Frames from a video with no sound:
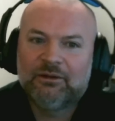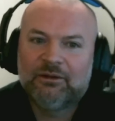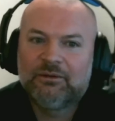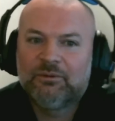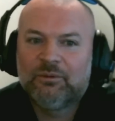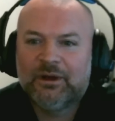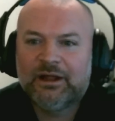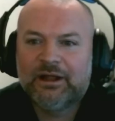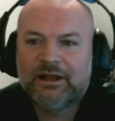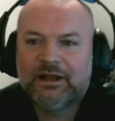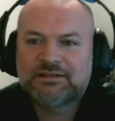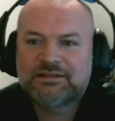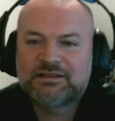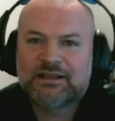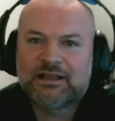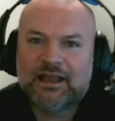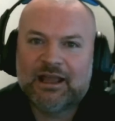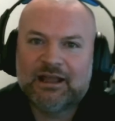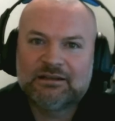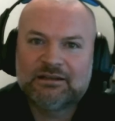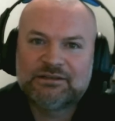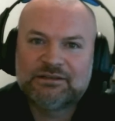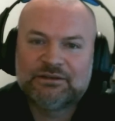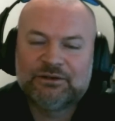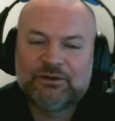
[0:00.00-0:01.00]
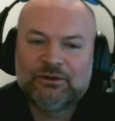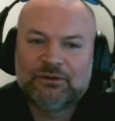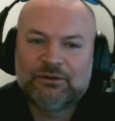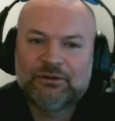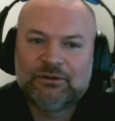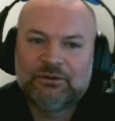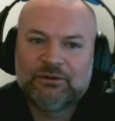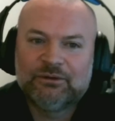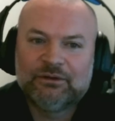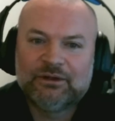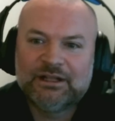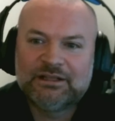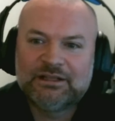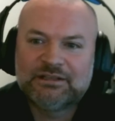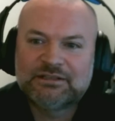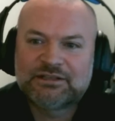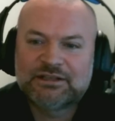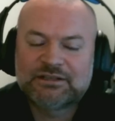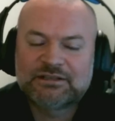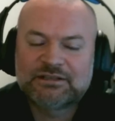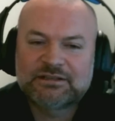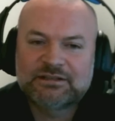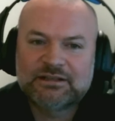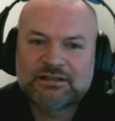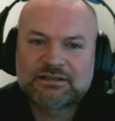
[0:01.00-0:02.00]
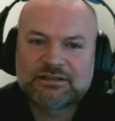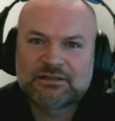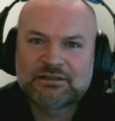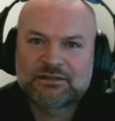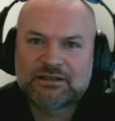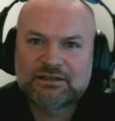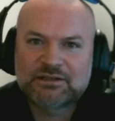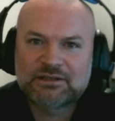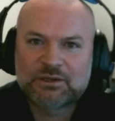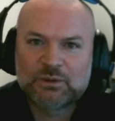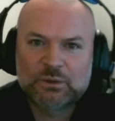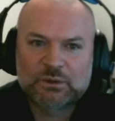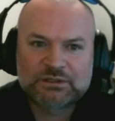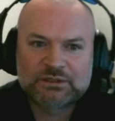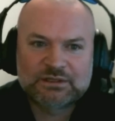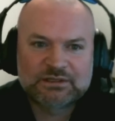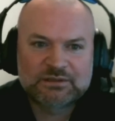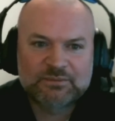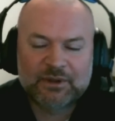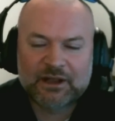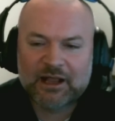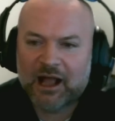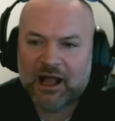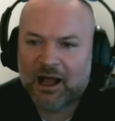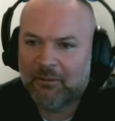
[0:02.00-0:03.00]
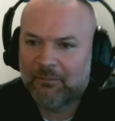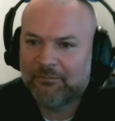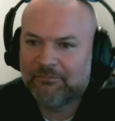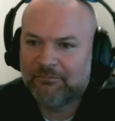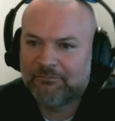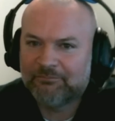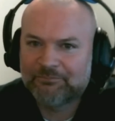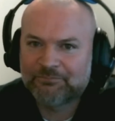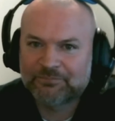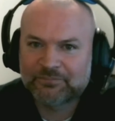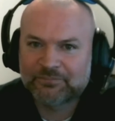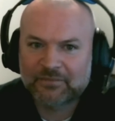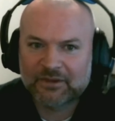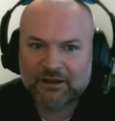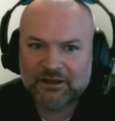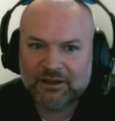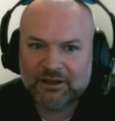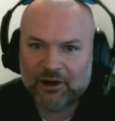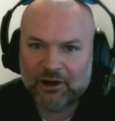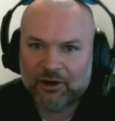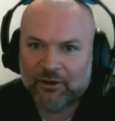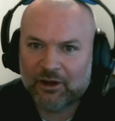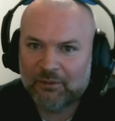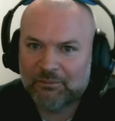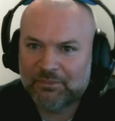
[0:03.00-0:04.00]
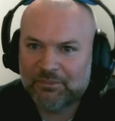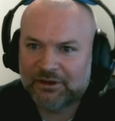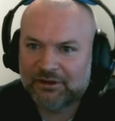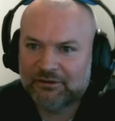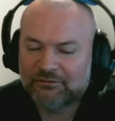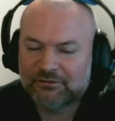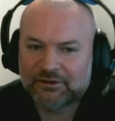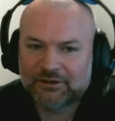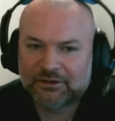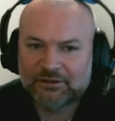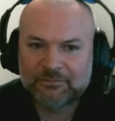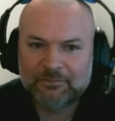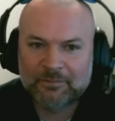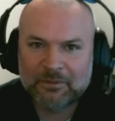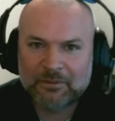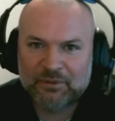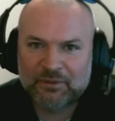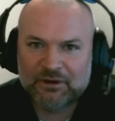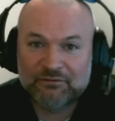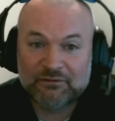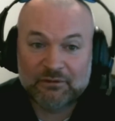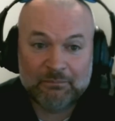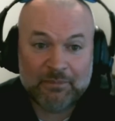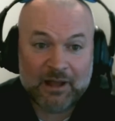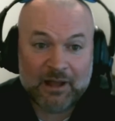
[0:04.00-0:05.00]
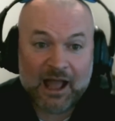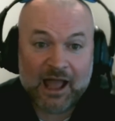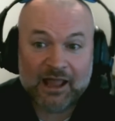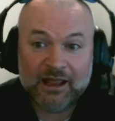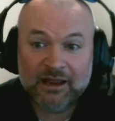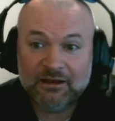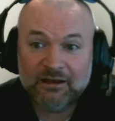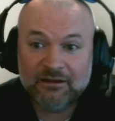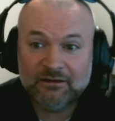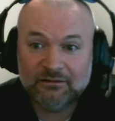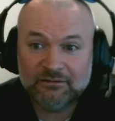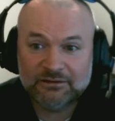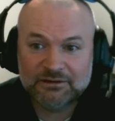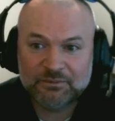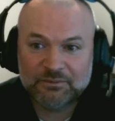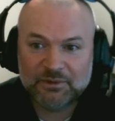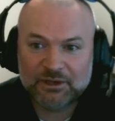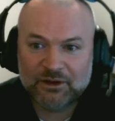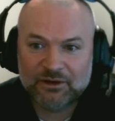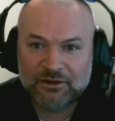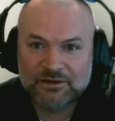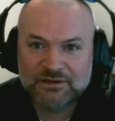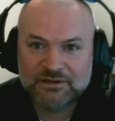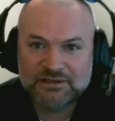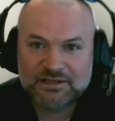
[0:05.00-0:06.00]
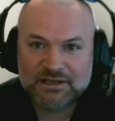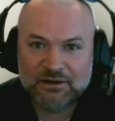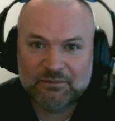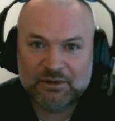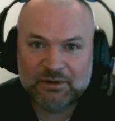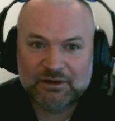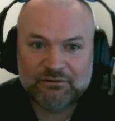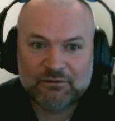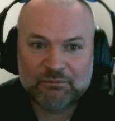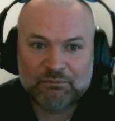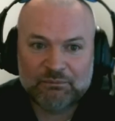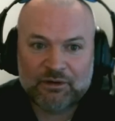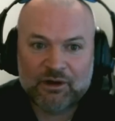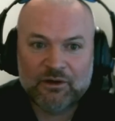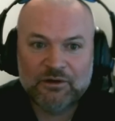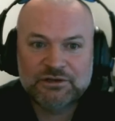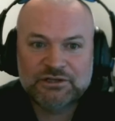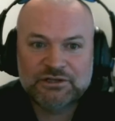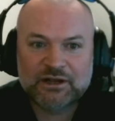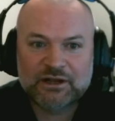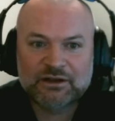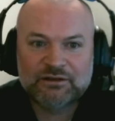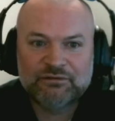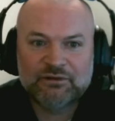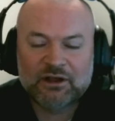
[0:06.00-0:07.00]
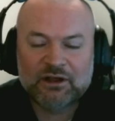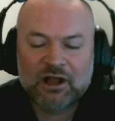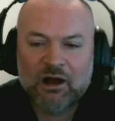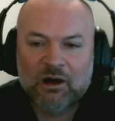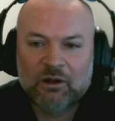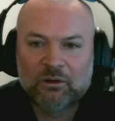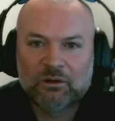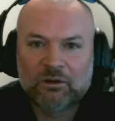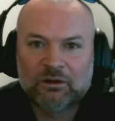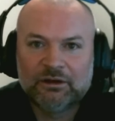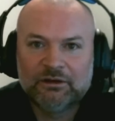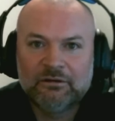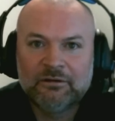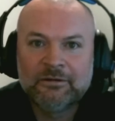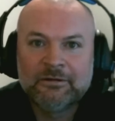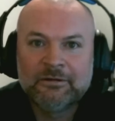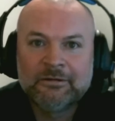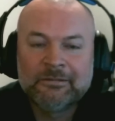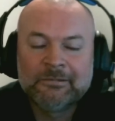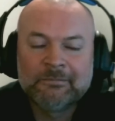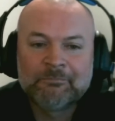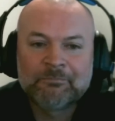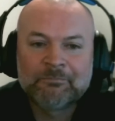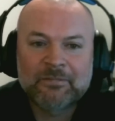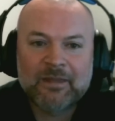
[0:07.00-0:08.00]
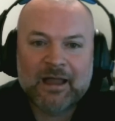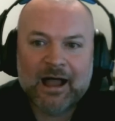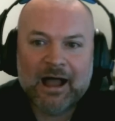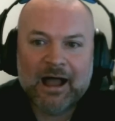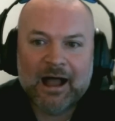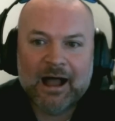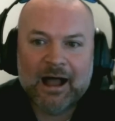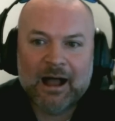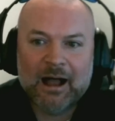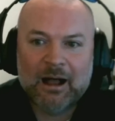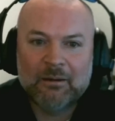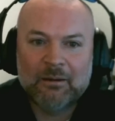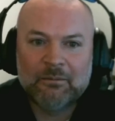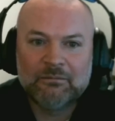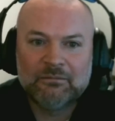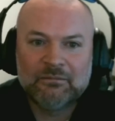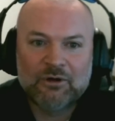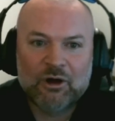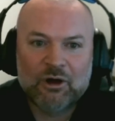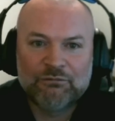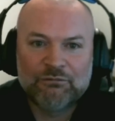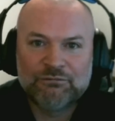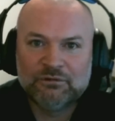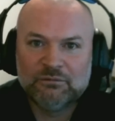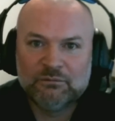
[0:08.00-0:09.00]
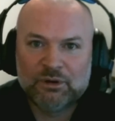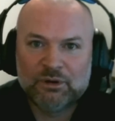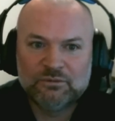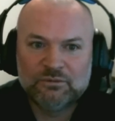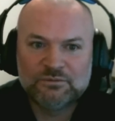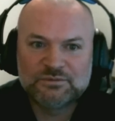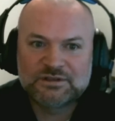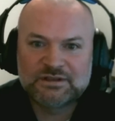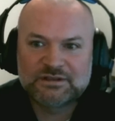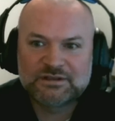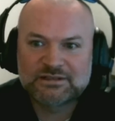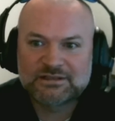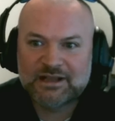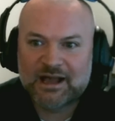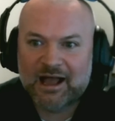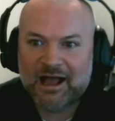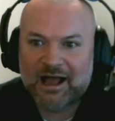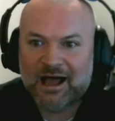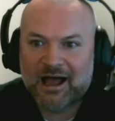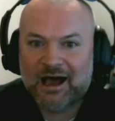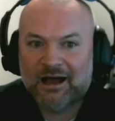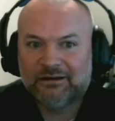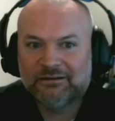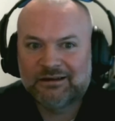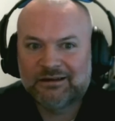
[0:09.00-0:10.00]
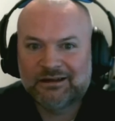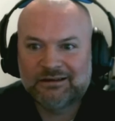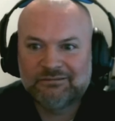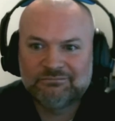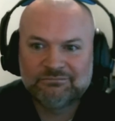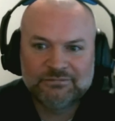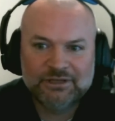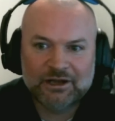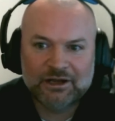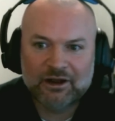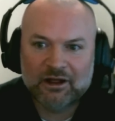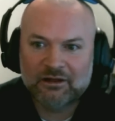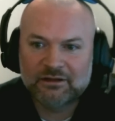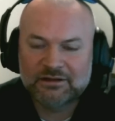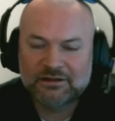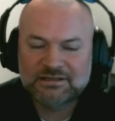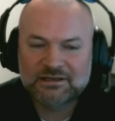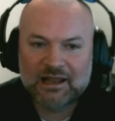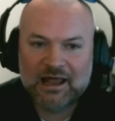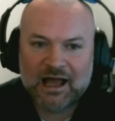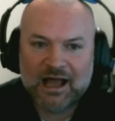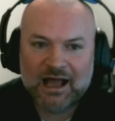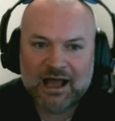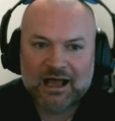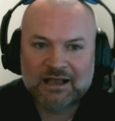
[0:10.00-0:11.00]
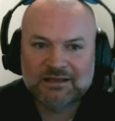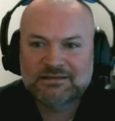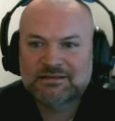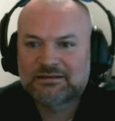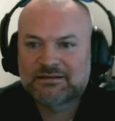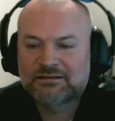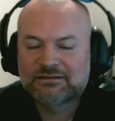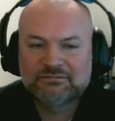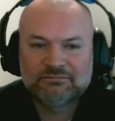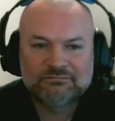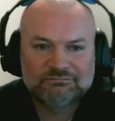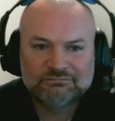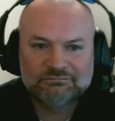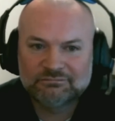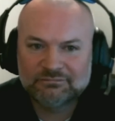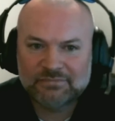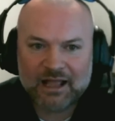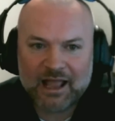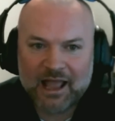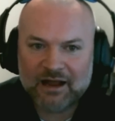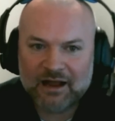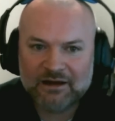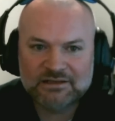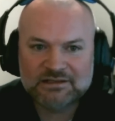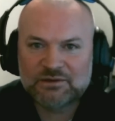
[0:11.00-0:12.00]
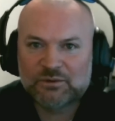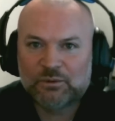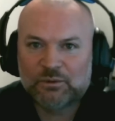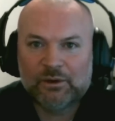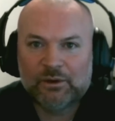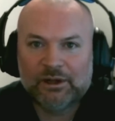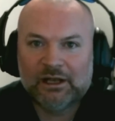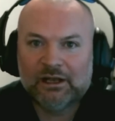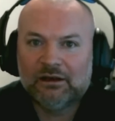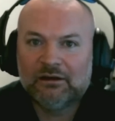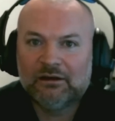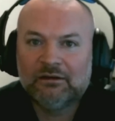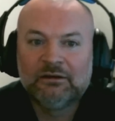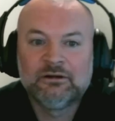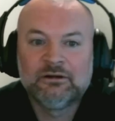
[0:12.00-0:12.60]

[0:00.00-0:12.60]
where does it get to? It's just this horse has become a bit of a pain, to be honest. A bit of a project for Golan. Often bombs the start. It's last. How does it win?